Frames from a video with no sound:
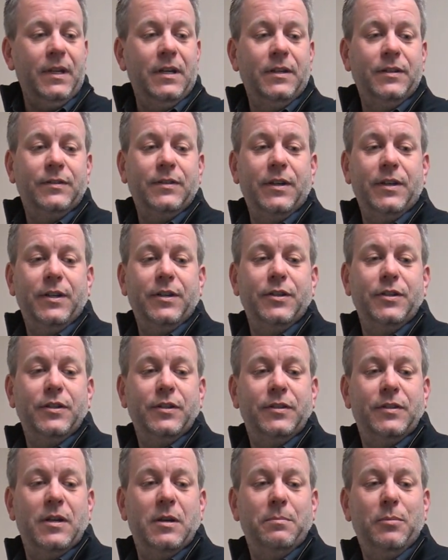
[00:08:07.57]
So you can
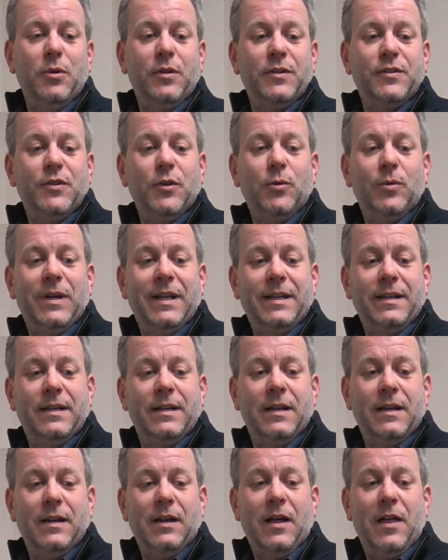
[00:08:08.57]
just put the tool in
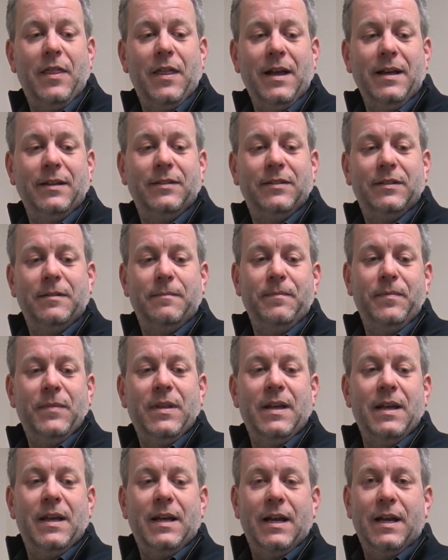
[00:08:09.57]
like that.
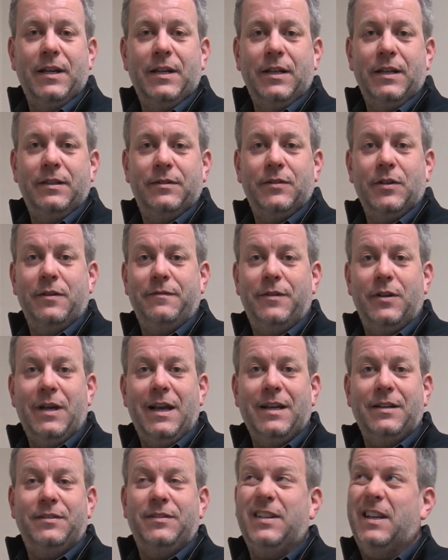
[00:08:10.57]
And so if you
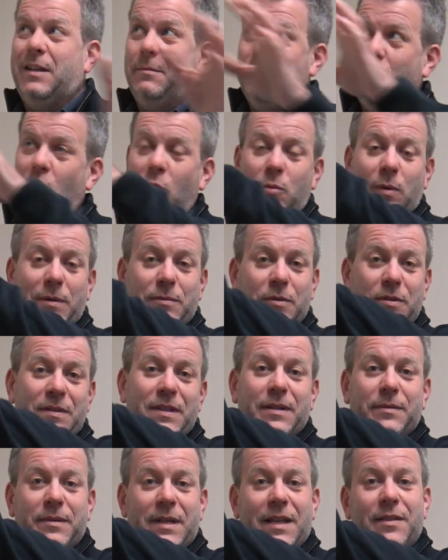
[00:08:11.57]
had, say, cobwebs
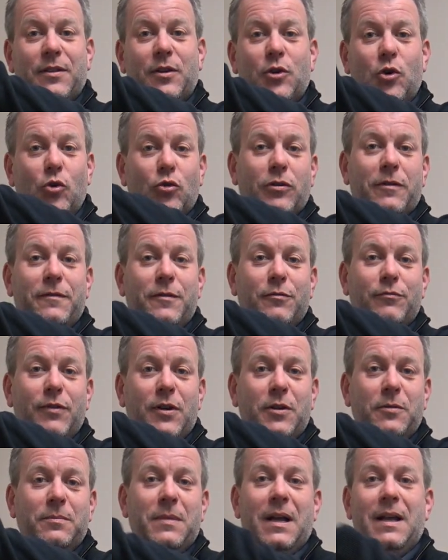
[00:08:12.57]
in the corner of your
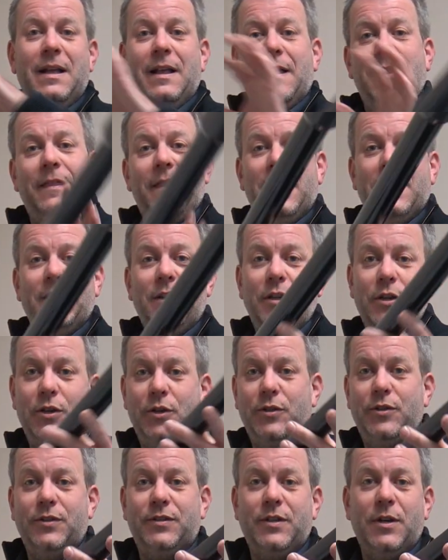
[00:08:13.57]
room, then you
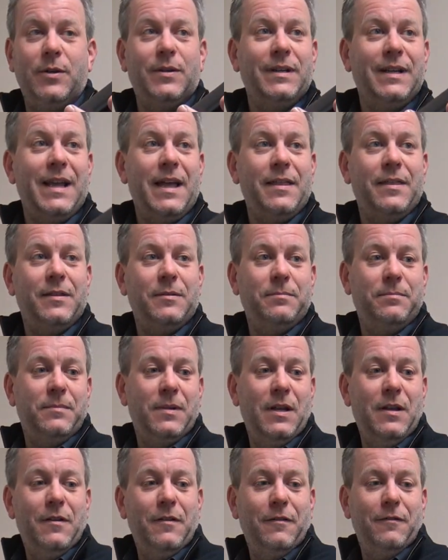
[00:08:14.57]
could just go and get them
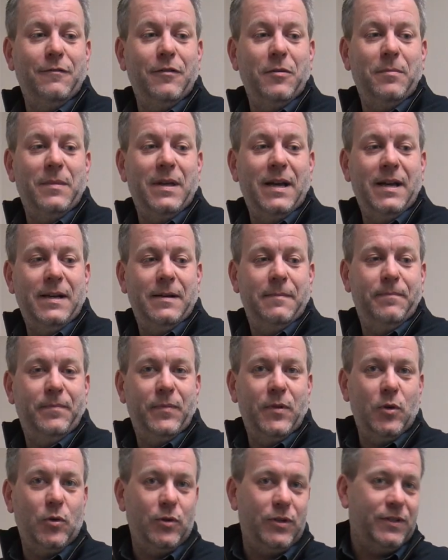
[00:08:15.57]
from there,
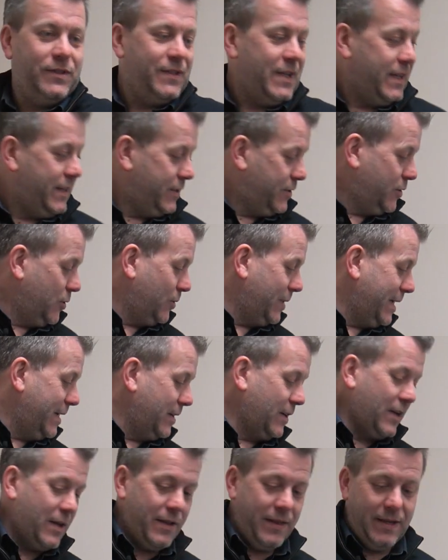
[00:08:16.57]
or just take the tool
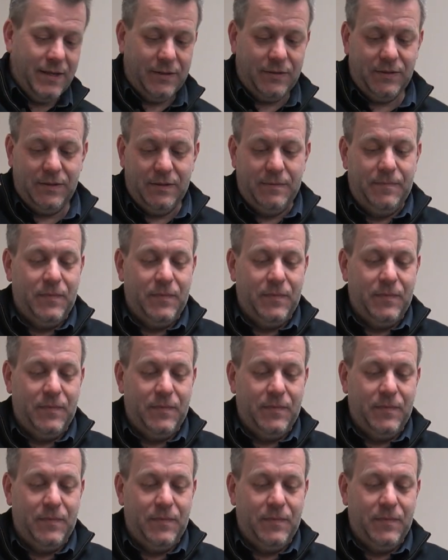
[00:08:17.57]
out like that.